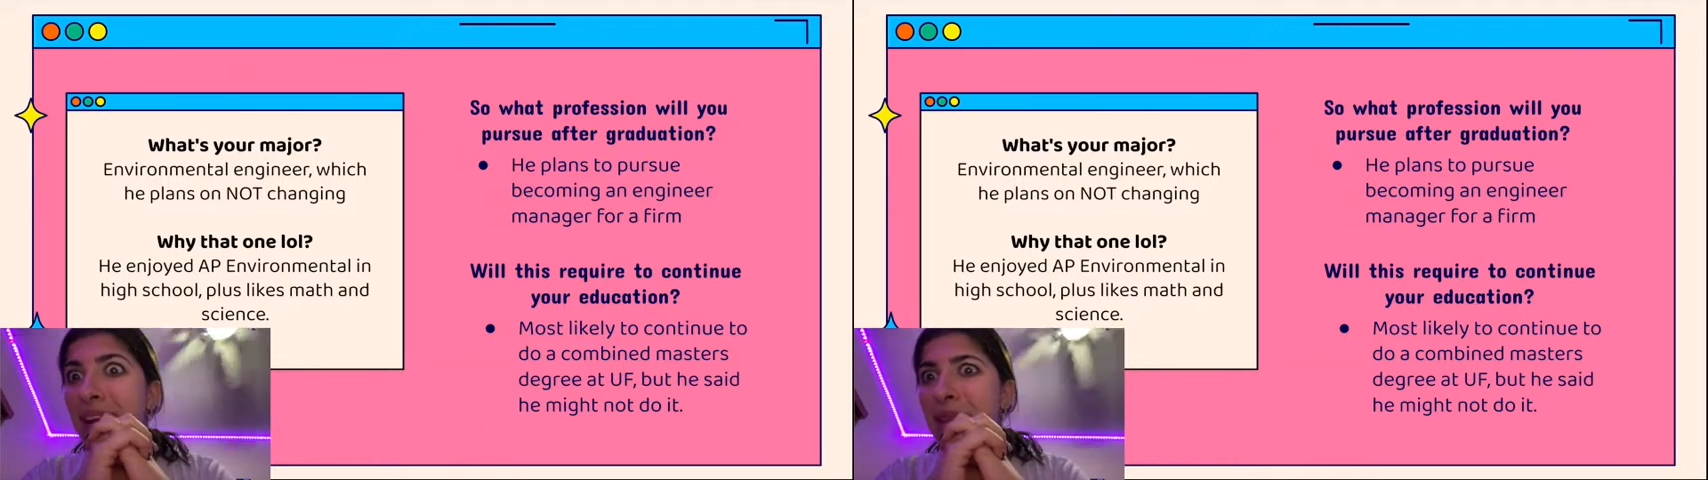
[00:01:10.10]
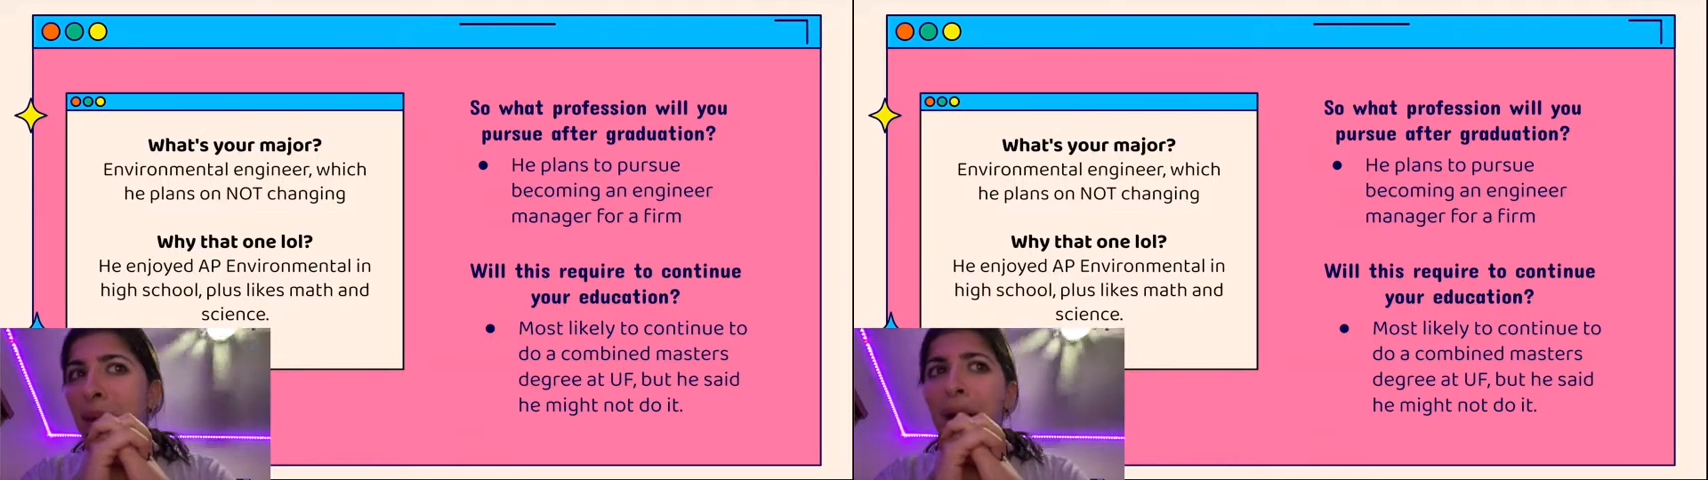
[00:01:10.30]

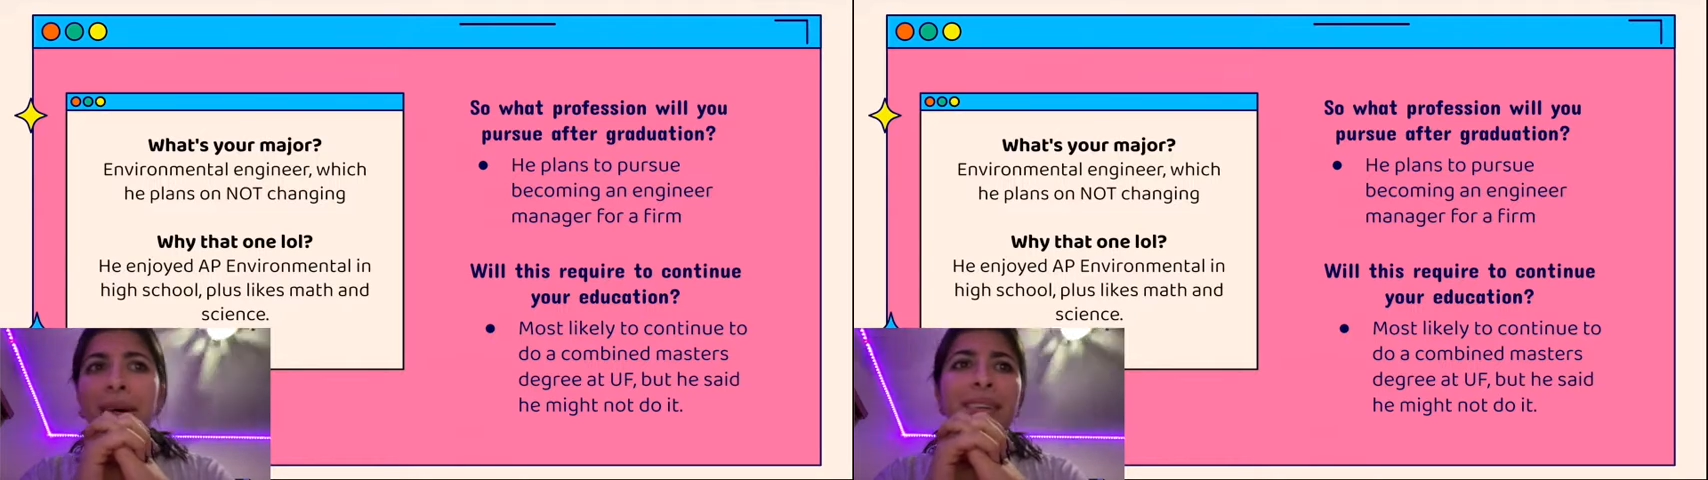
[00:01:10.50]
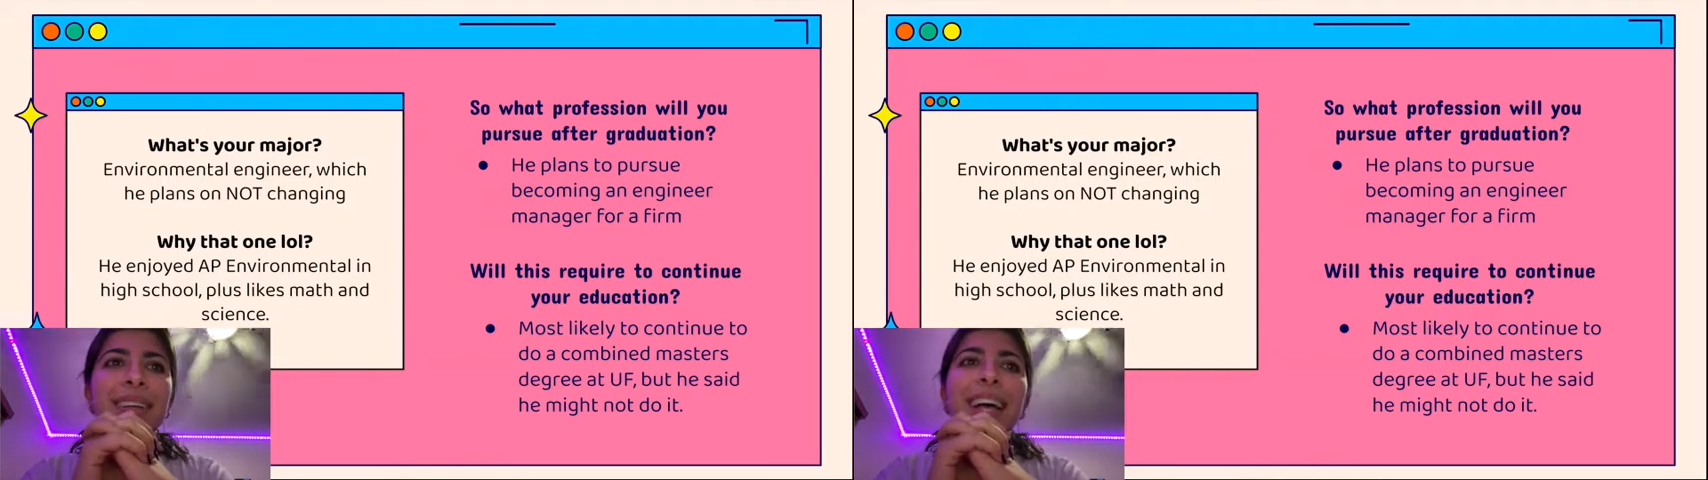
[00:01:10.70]

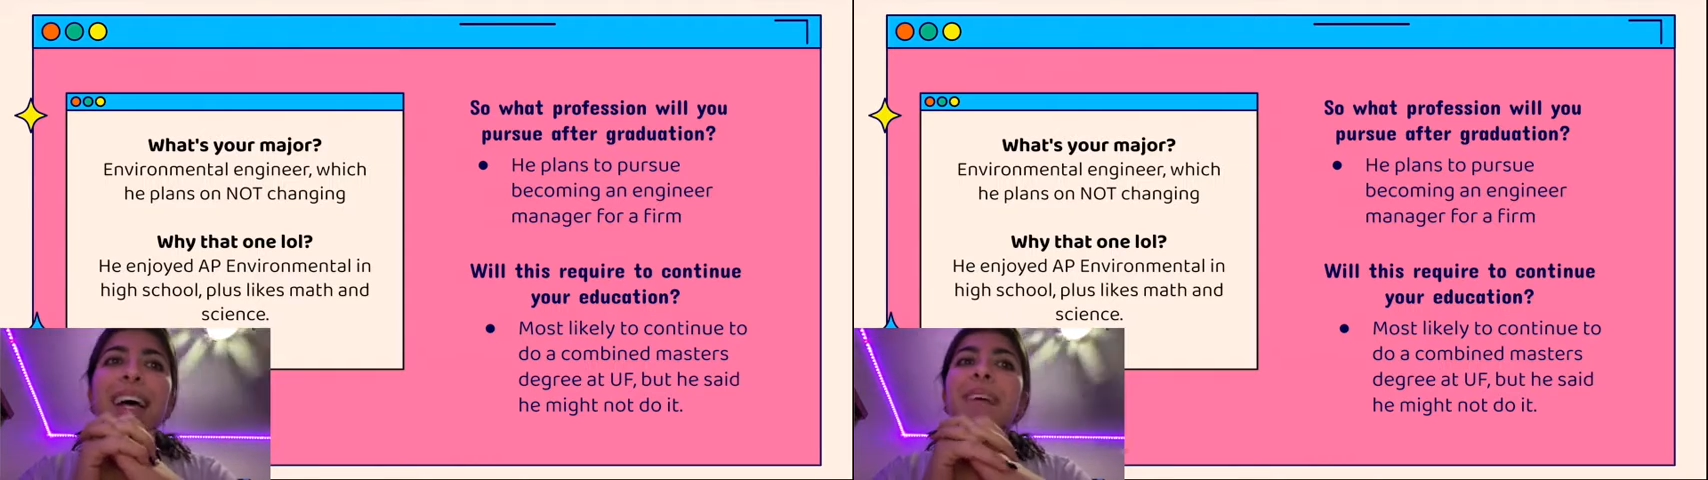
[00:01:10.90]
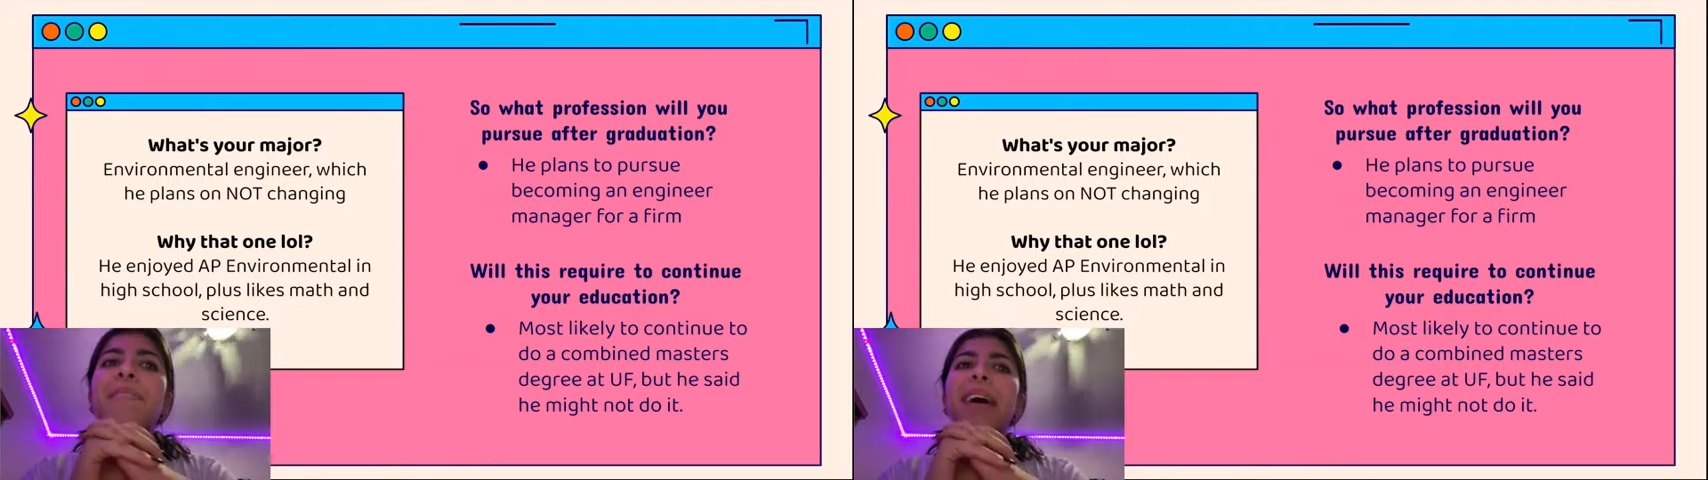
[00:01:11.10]
LOL.
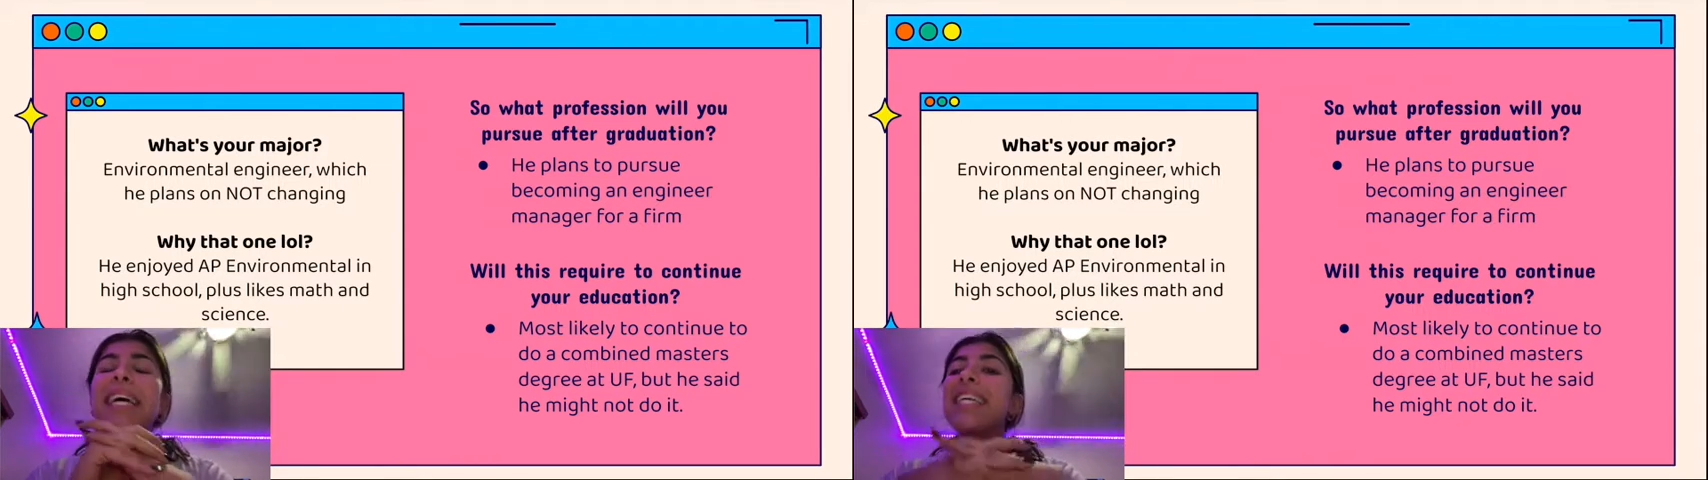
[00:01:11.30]
But